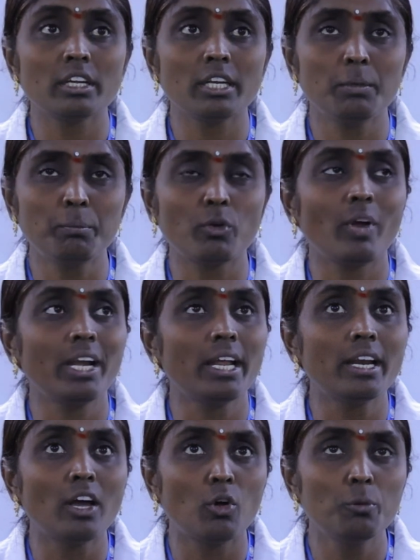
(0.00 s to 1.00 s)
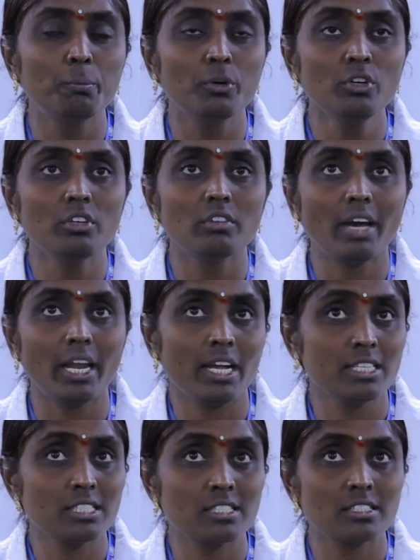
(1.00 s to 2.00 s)
it provide an output,
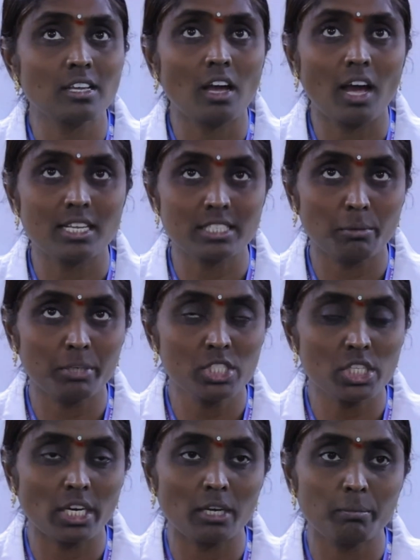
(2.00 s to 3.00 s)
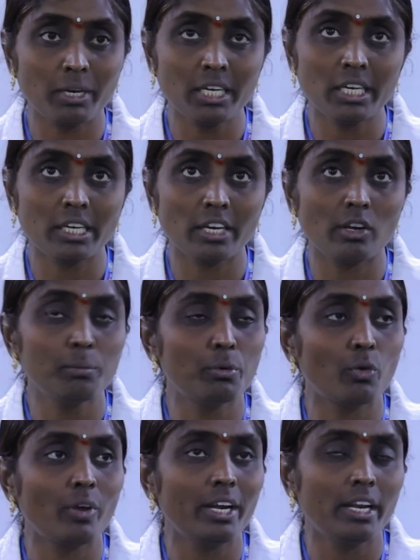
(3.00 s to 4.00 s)
whereas assignment statement cannot
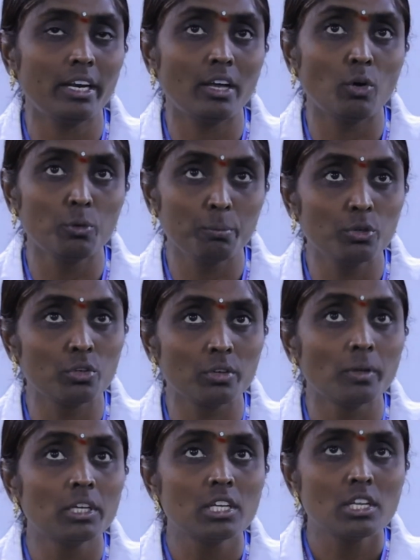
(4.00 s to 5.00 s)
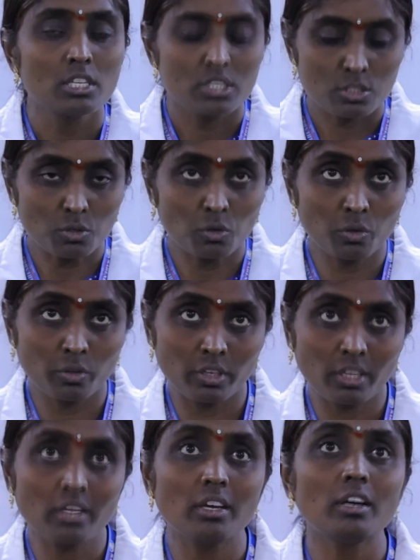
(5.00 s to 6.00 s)
provide an output. So
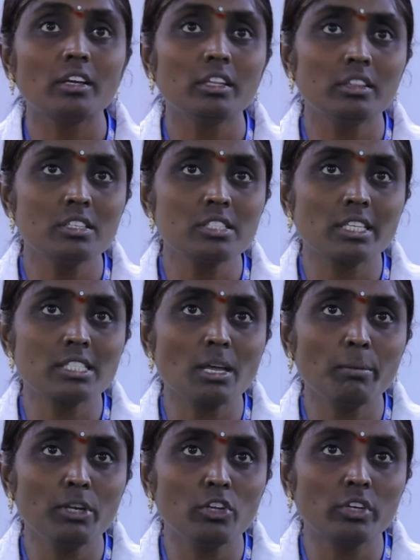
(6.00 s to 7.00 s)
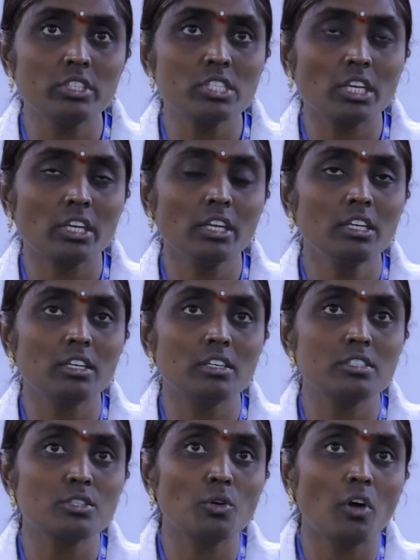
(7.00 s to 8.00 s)
in this example you can check
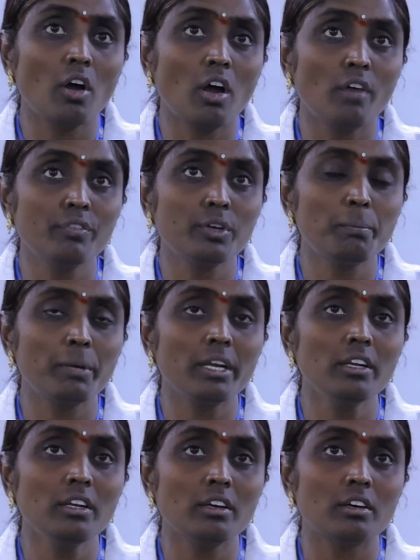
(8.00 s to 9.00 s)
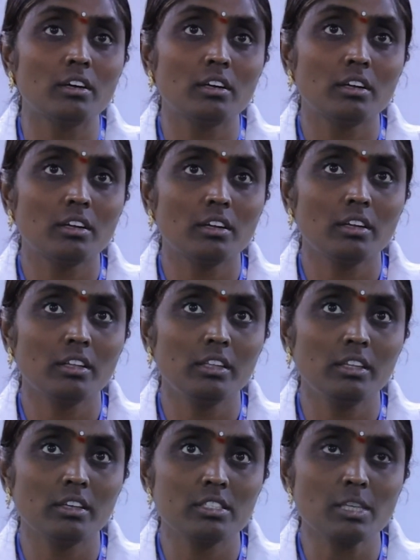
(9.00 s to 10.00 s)
it. So after print
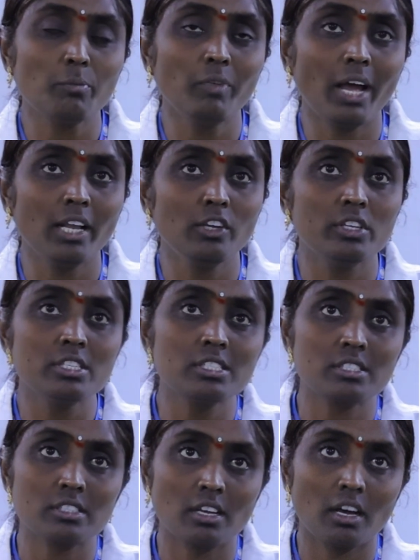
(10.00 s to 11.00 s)
some value is